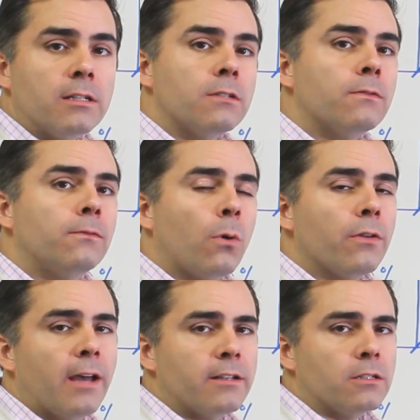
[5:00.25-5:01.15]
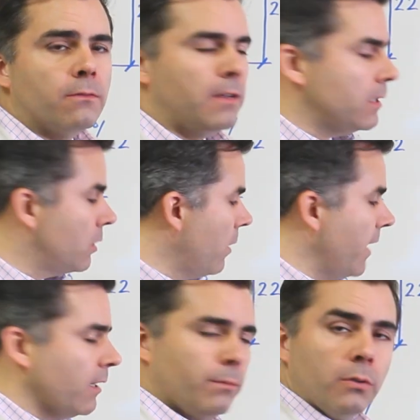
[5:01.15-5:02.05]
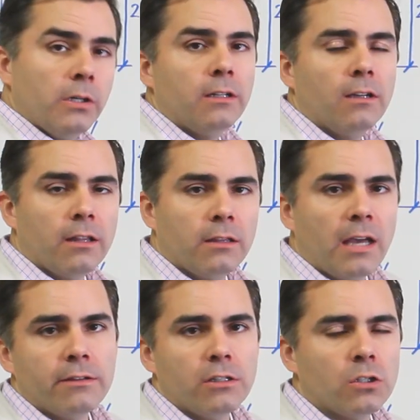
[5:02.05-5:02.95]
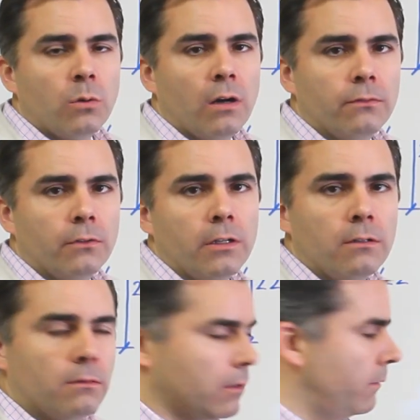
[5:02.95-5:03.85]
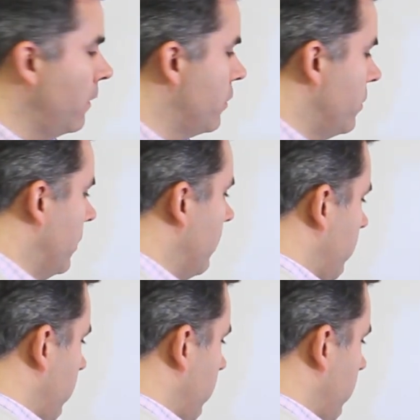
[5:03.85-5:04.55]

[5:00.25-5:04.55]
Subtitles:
is 4,000 feet, so I can put a 1,000 square foot conversion unit.